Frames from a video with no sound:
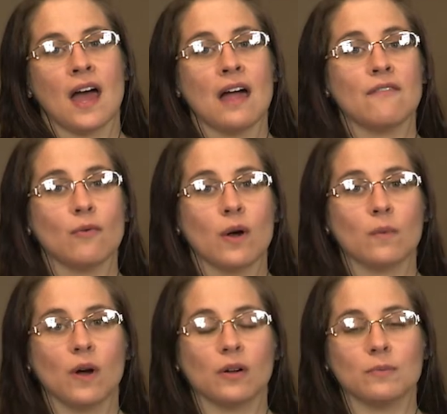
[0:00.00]
Hi
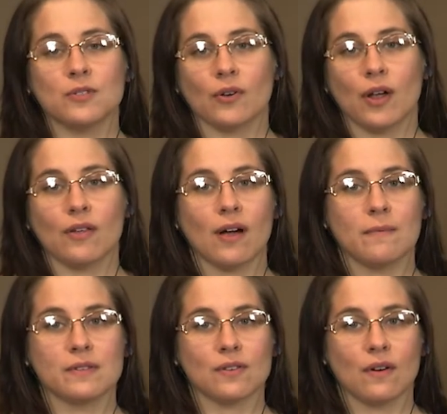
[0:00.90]
everyone, welcome to another
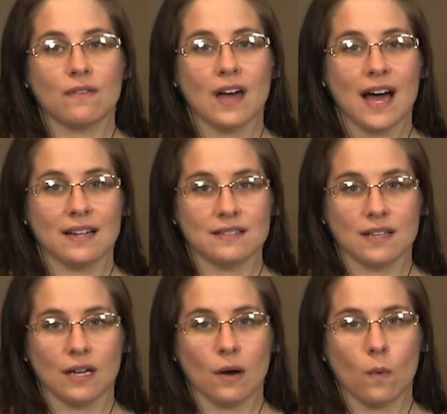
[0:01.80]
episode of the Hotseat,